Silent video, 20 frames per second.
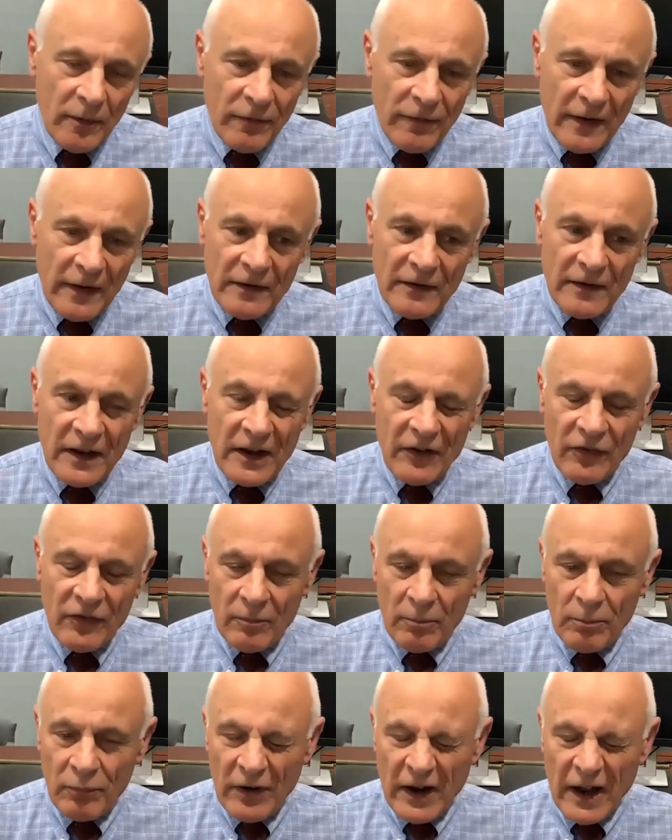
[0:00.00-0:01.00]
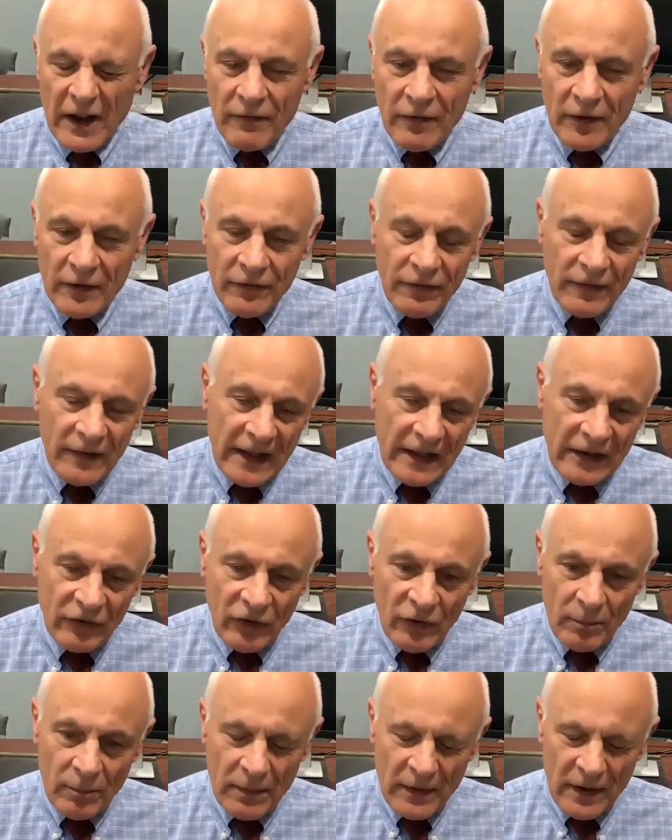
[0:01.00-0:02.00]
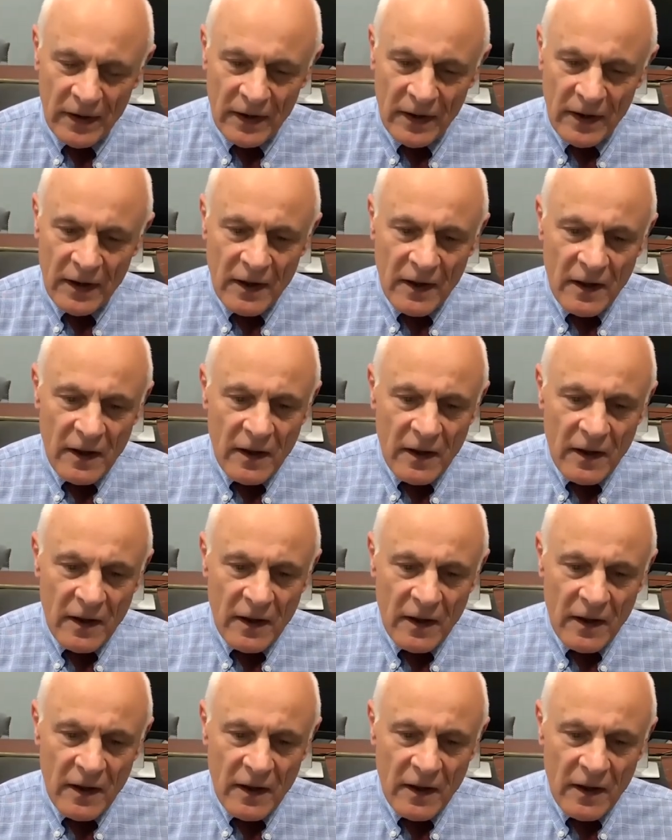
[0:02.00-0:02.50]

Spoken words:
Foundation, private philanthropy,